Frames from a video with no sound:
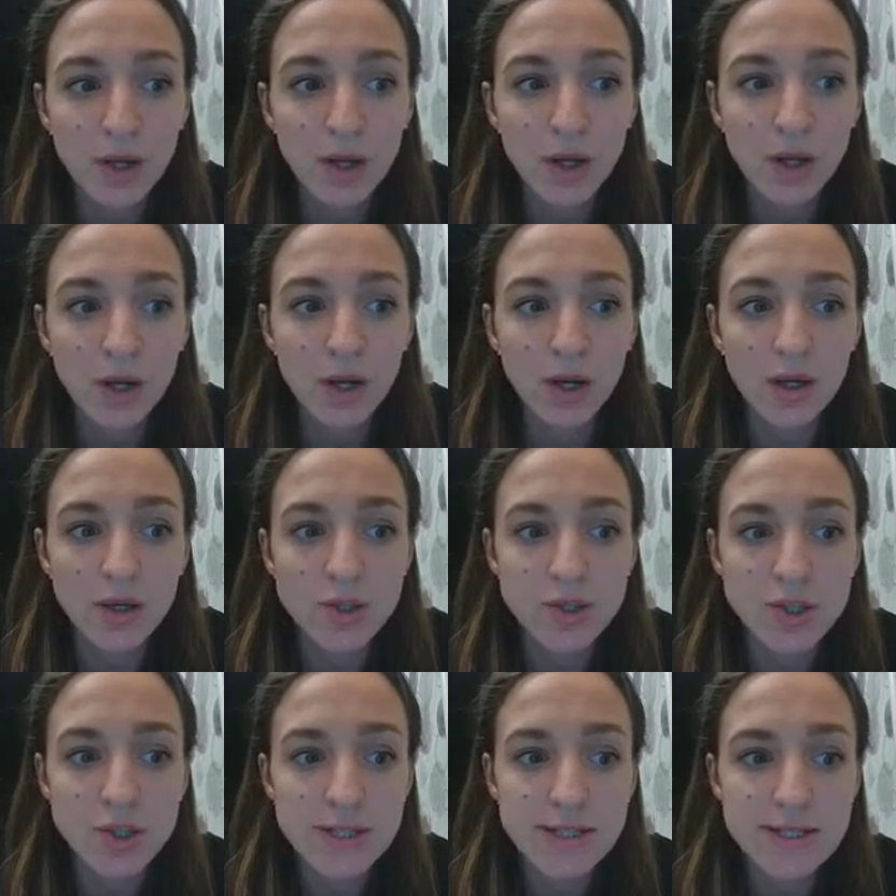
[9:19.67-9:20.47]

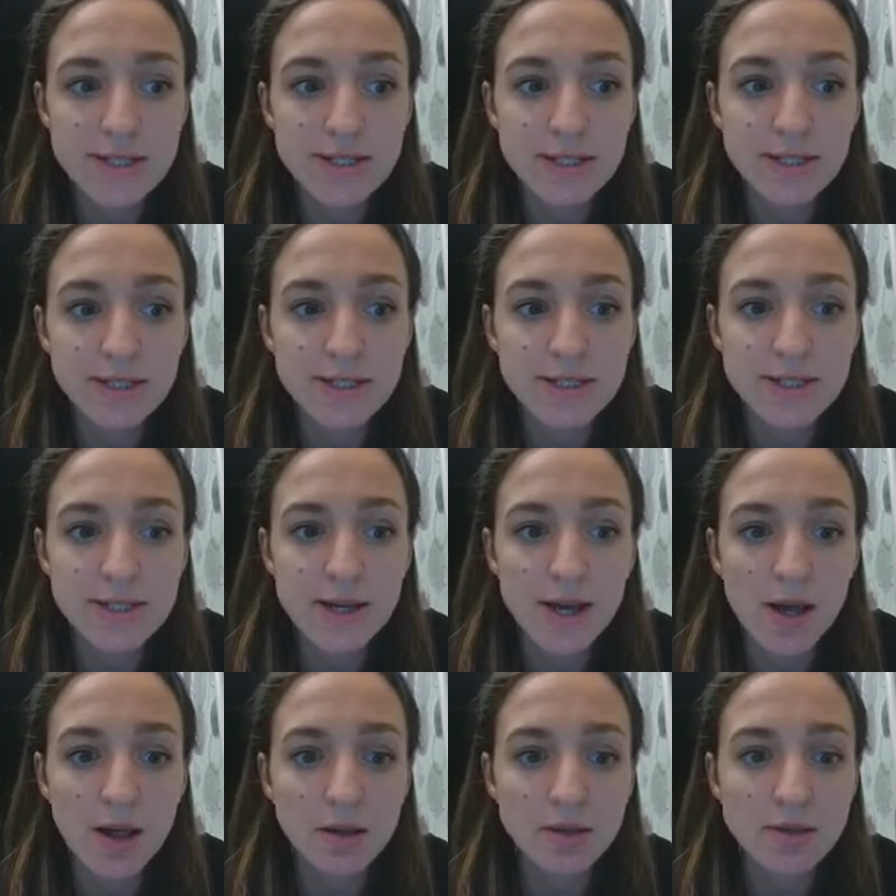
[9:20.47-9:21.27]
adjacent
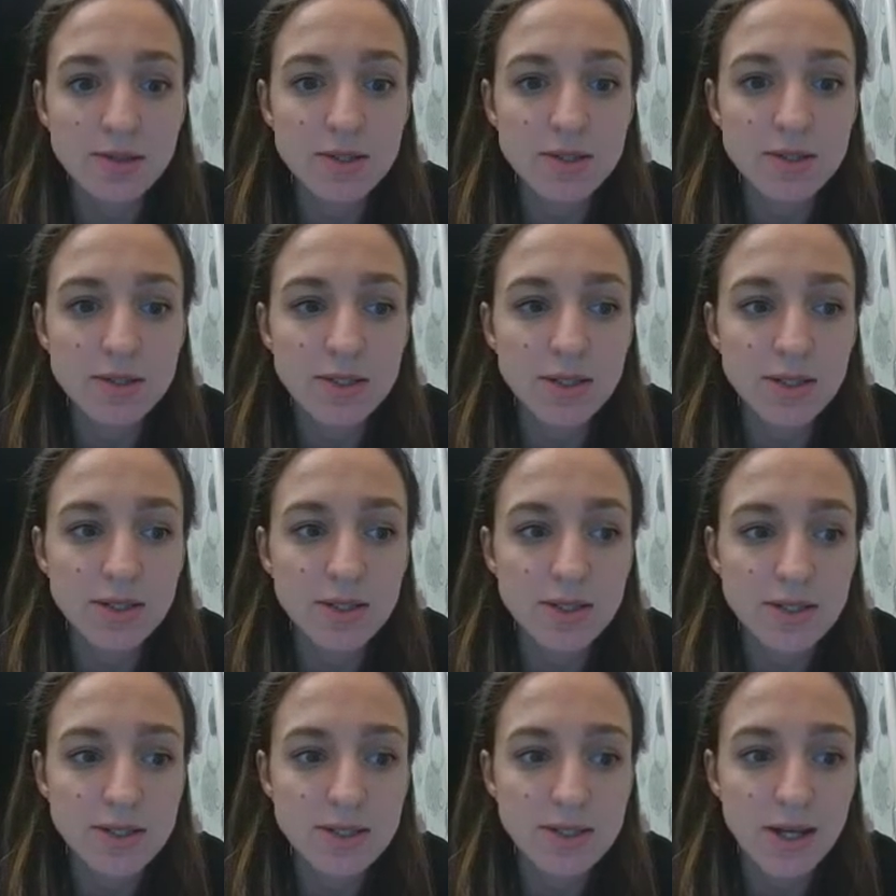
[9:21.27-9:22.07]
healthy
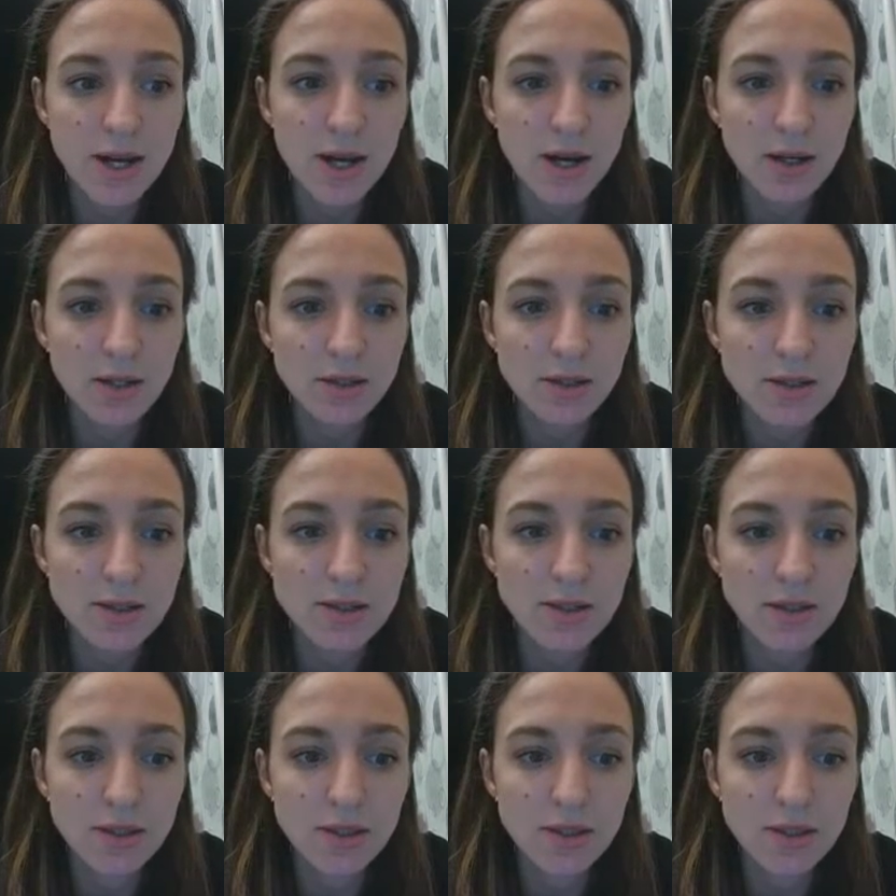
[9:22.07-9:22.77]
teeth and